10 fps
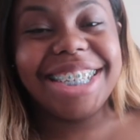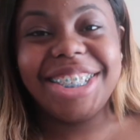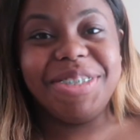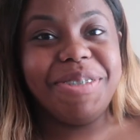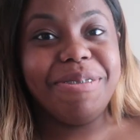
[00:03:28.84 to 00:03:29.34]
I
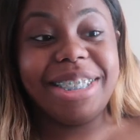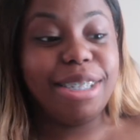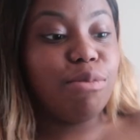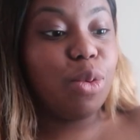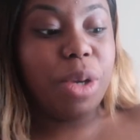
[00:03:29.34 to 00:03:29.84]
just remember
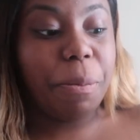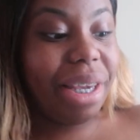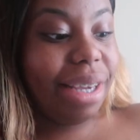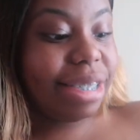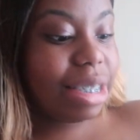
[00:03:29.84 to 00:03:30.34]
something with a
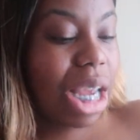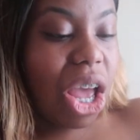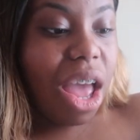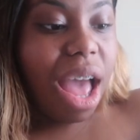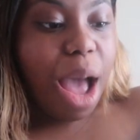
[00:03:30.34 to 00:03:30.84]
peach,
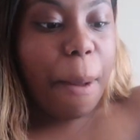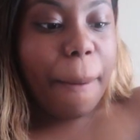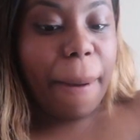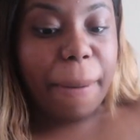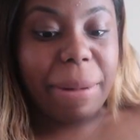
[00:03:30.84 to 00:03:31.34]

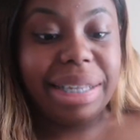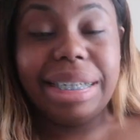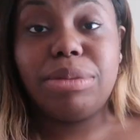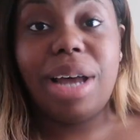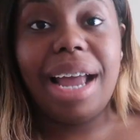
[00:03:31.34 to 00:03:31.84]
because um,
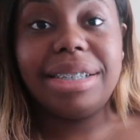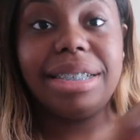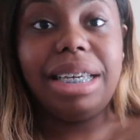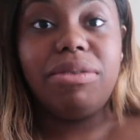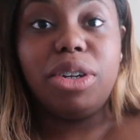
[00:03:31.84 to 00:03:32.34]
that's what
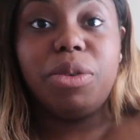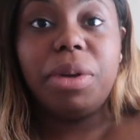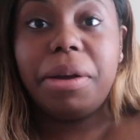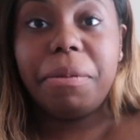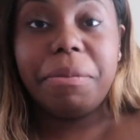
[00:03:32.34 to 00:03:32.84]
actually even
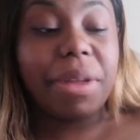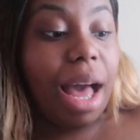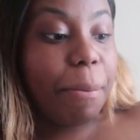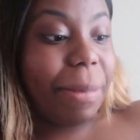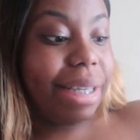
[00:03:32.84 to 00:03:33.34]

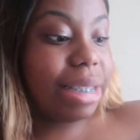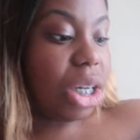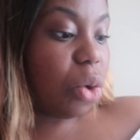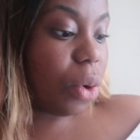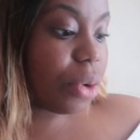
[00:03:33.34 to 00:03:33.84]
got me
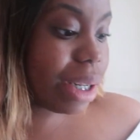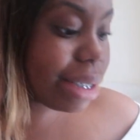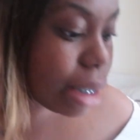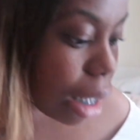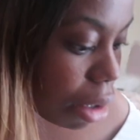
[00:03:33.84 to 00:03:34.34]
to
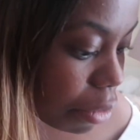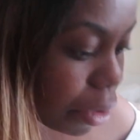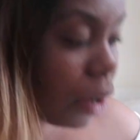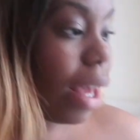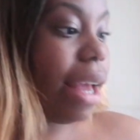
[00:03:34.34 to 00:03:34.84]
ordering stuff.
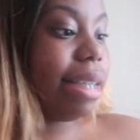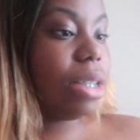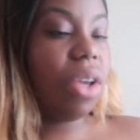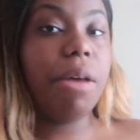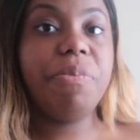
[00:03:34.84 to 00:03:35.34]
Okay,
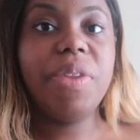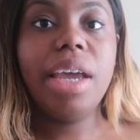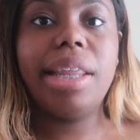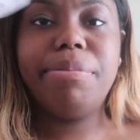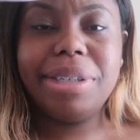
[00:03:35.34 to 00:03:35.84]
so yeah,
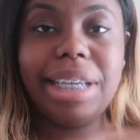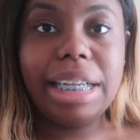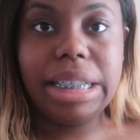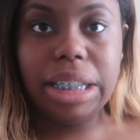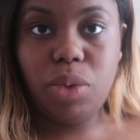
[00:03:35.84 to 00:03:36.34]
they
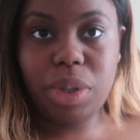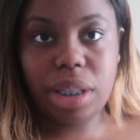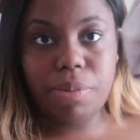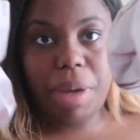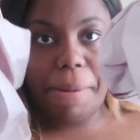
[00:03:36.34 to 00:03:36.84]
protected it with
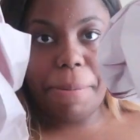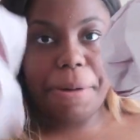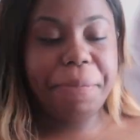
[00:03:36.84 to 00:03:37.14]
paper.